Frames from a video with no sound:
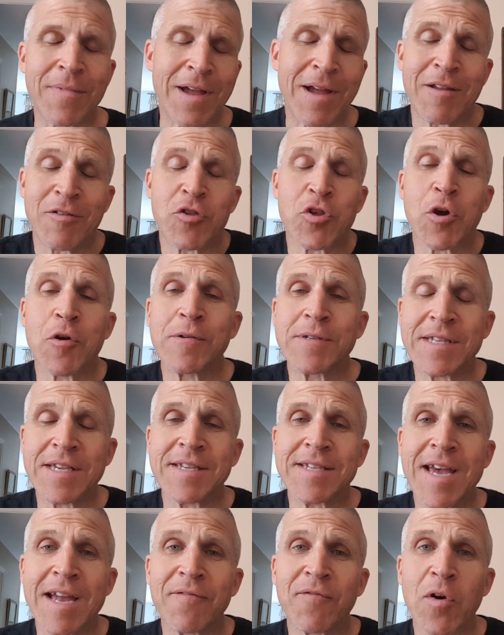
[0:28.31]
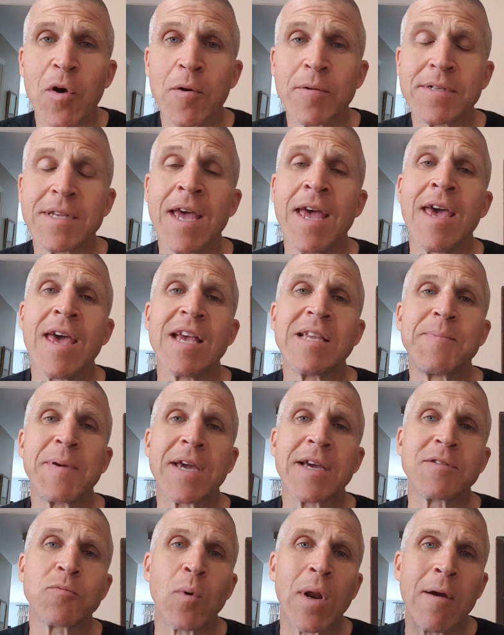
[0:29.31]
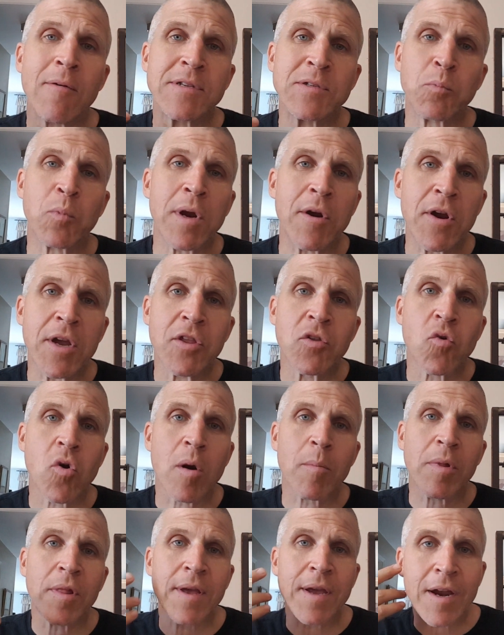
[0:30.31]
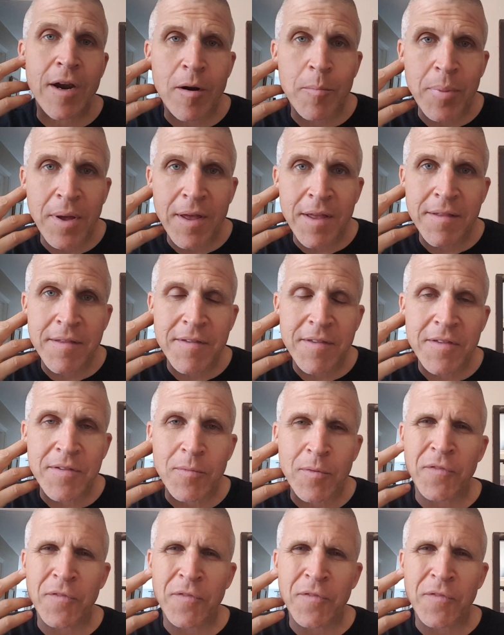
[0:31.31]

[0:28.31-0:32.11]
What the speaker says: I chose these headphones is because when I was wearing normal earbuds,